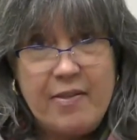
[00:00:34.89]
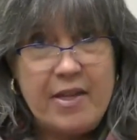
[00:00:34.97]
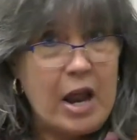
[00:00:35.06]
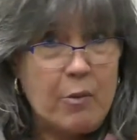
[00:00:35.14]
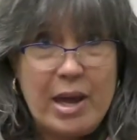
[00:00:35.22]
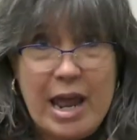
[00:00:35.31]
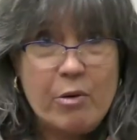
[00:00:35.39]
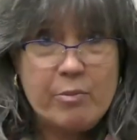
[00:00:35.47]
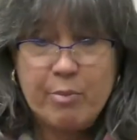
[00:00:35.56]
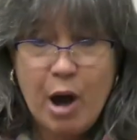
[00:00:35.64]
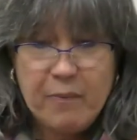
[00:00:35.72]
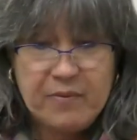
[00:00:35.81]
That I went out
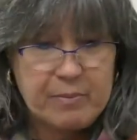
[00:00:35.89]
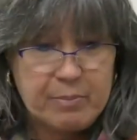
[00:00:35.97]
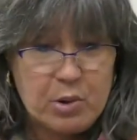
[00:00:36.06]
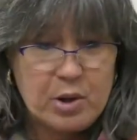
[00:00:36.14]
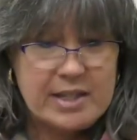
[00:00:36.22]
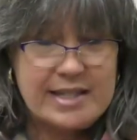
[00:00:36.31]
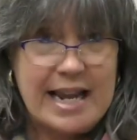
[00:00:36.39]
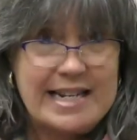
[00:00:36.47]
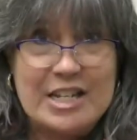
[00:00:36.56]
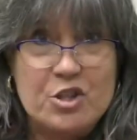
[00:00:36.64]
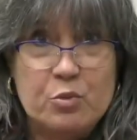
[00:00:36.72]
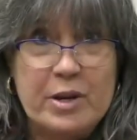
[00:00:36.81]
and bought the books and I
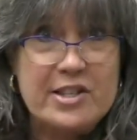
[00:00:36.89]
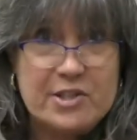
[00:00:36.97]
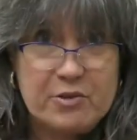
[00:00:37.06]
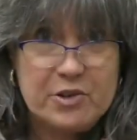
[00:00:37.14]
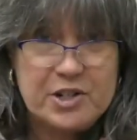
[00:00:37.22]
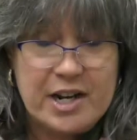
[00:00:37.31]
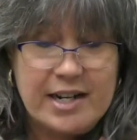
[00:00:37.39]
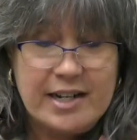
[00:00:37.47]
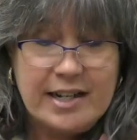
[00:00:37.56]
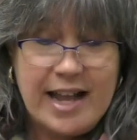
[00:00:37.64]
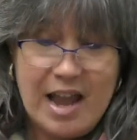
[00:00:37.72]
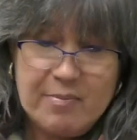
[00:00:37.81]
did the research,
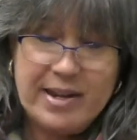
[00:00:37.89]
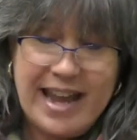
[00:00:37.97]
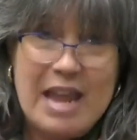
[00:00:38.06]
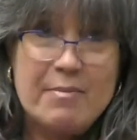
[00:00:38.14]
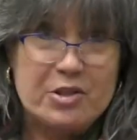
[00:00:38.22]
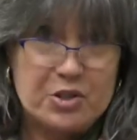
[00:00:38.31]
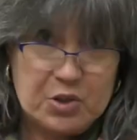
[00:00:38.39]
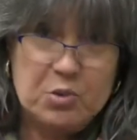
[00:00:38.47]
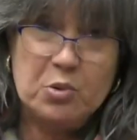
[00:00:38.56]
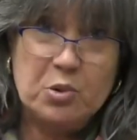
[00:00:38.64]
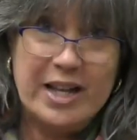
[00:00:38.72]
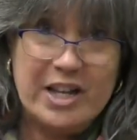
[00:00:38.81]
and I became a
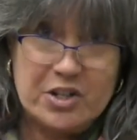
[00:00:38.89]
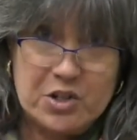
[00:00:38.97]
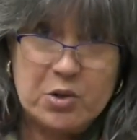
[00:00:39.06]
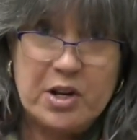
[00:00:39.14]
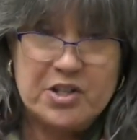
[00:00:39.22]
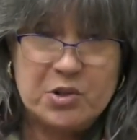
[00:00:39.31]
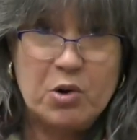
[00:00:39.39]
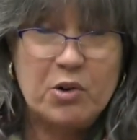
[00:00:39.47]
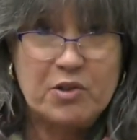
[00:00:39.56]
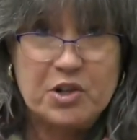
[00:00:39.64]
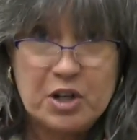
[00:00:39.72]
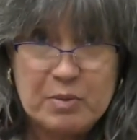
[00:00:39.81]
school and
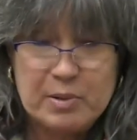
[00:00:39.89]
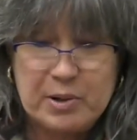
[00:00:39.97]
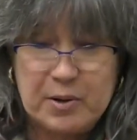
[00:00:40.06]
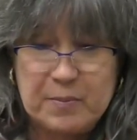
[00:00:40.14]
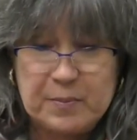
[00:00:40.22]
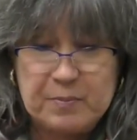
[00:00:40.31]
historical interpreter.